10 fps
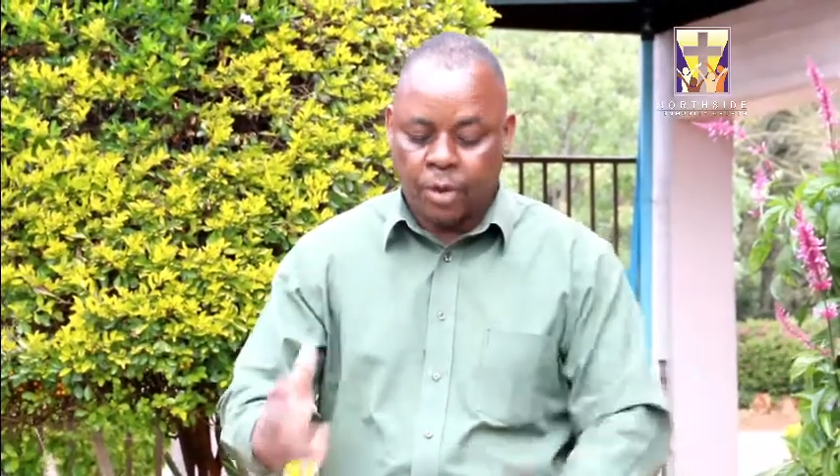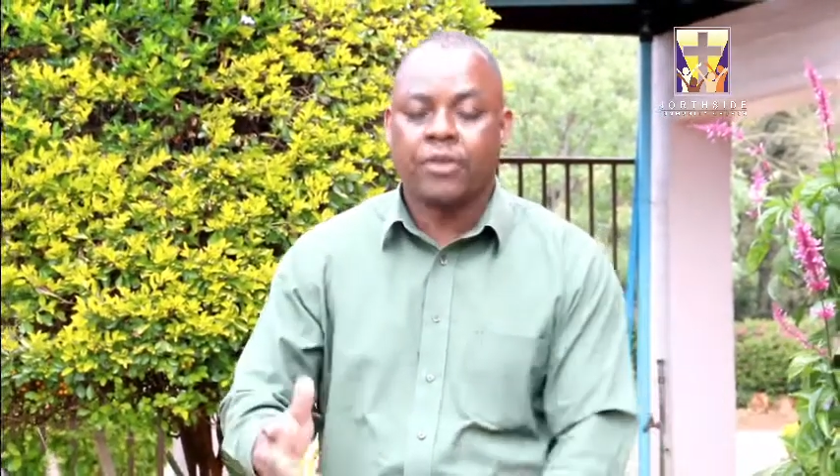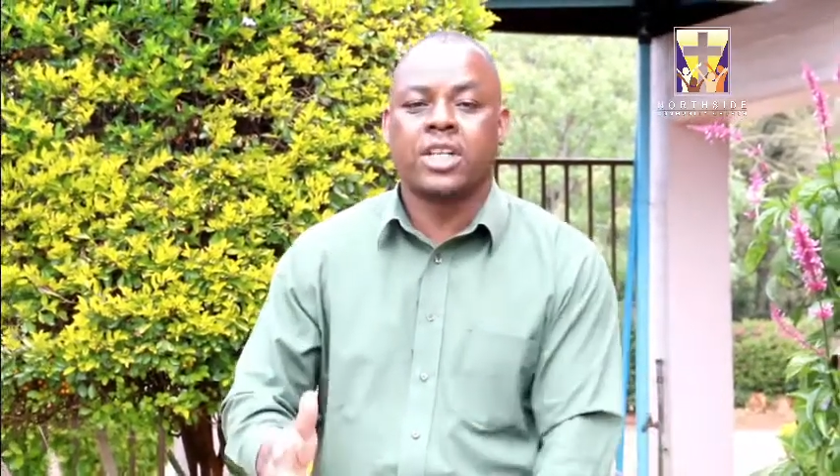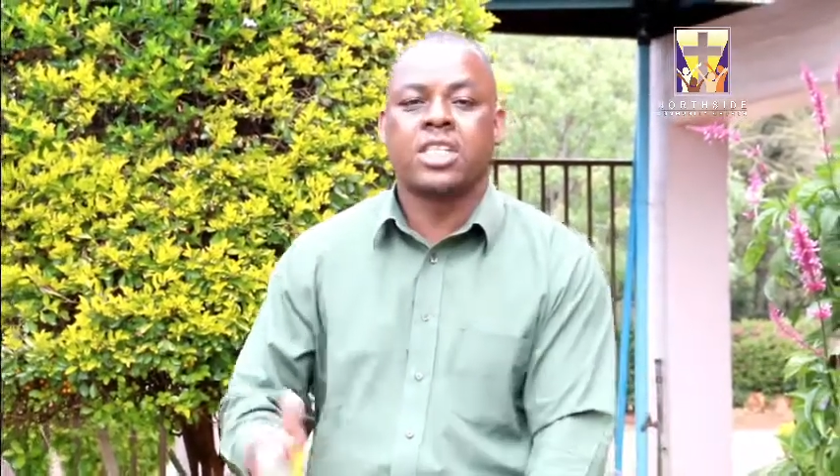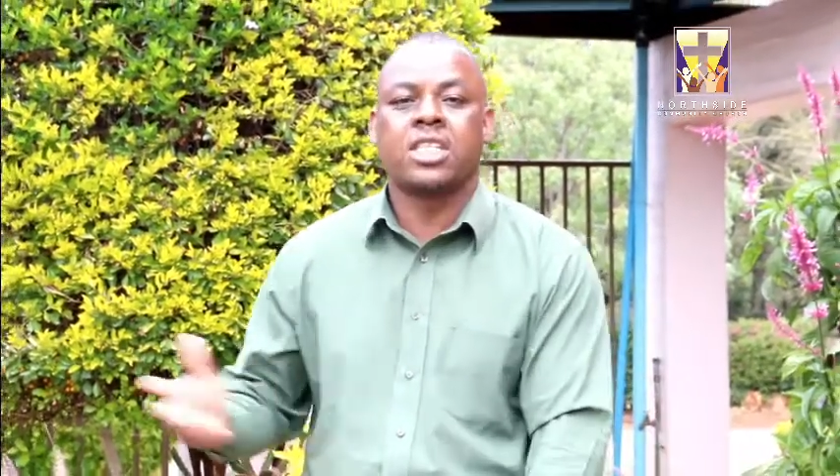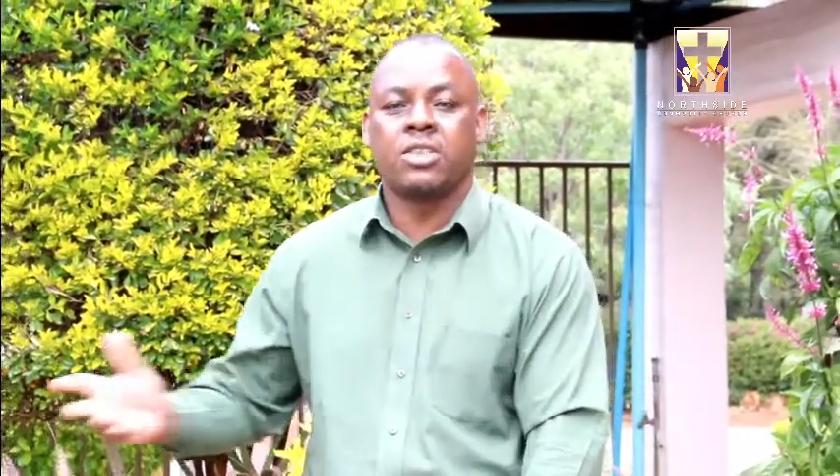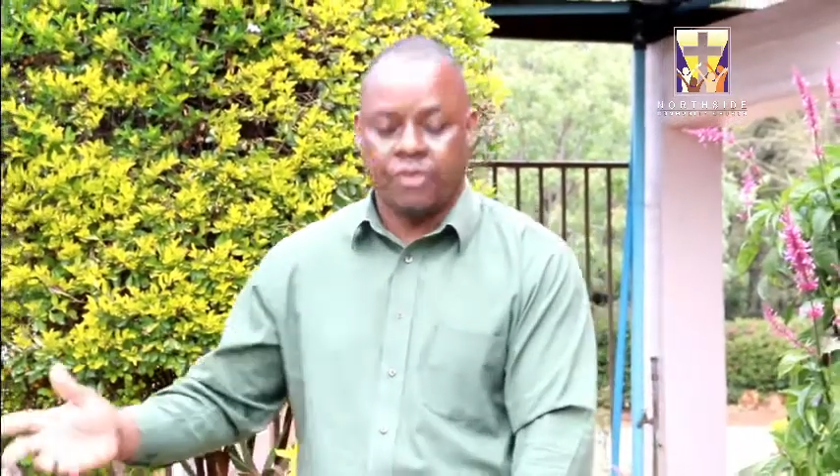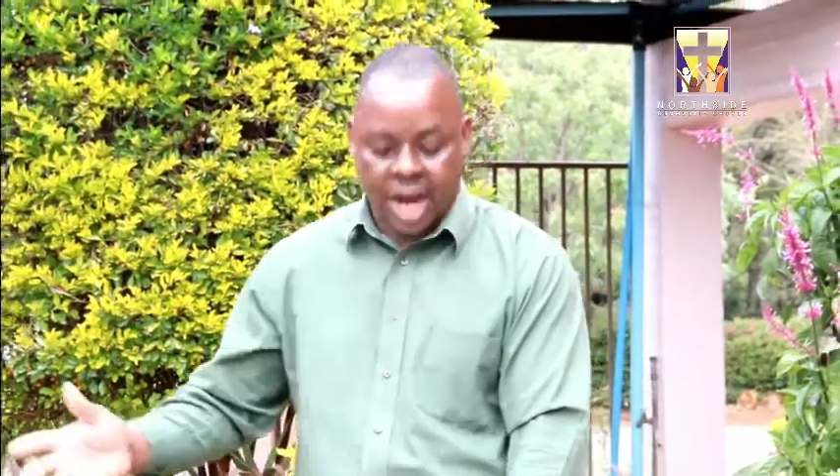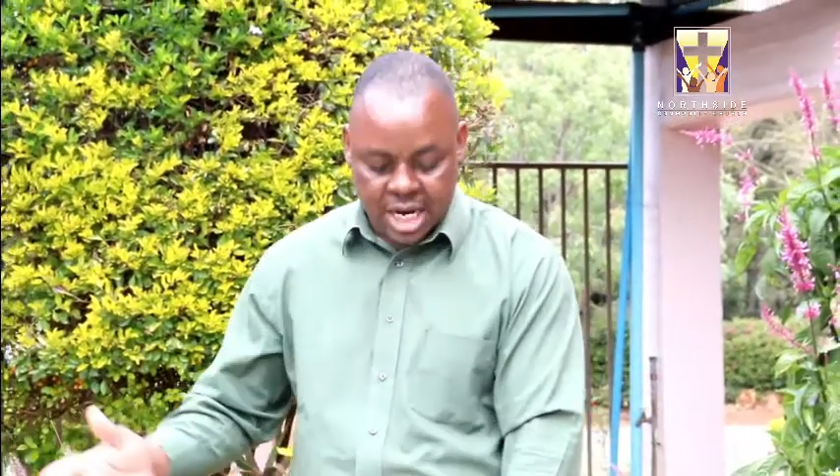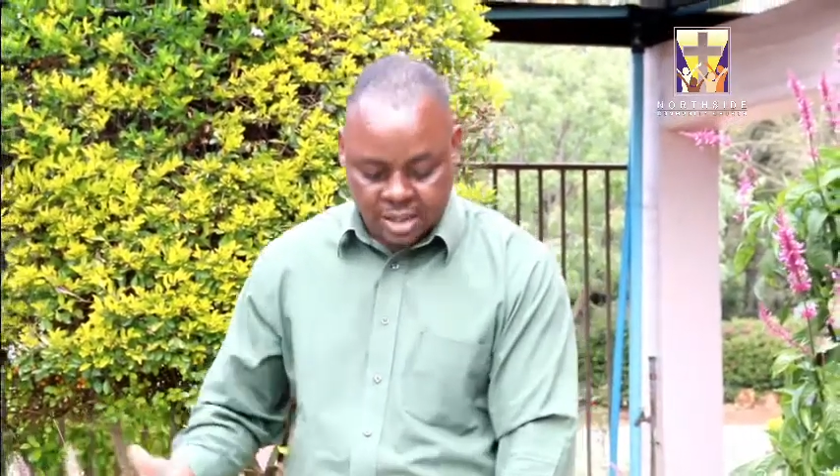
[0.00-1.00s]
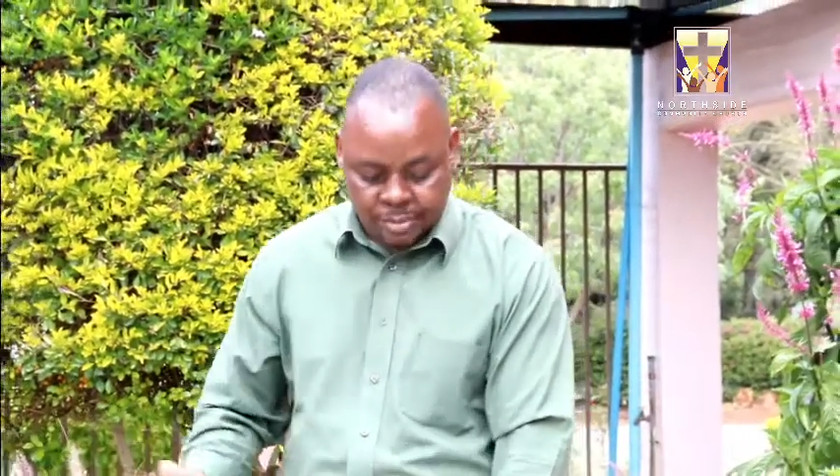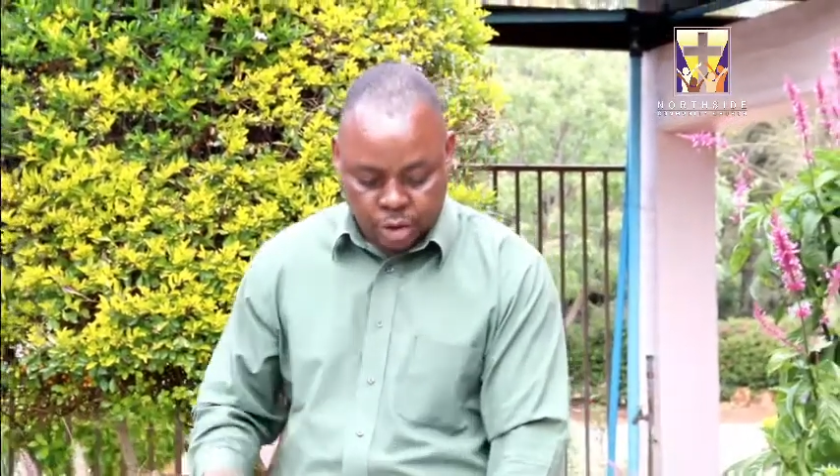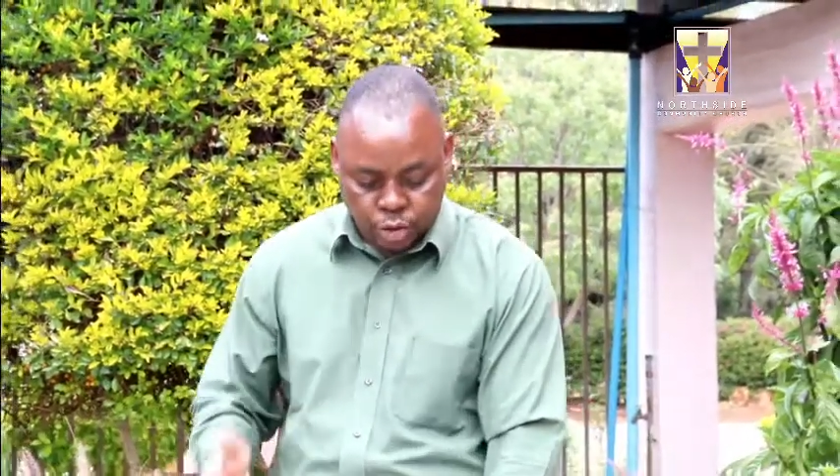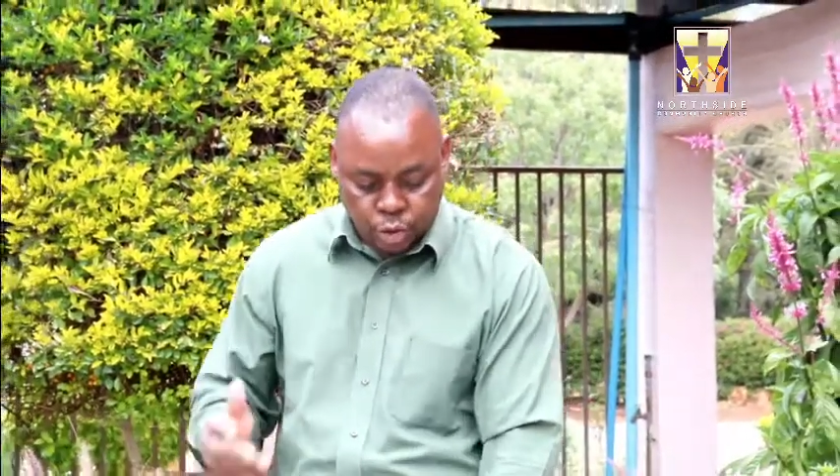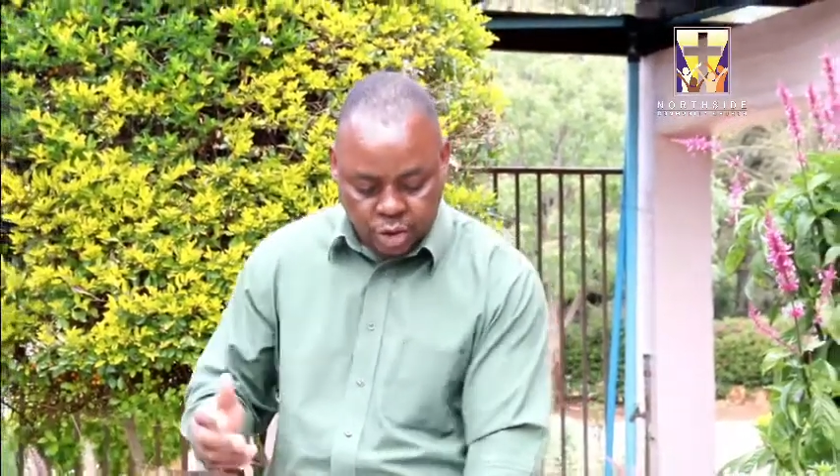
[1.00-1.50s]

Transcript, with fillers: prophet testifies about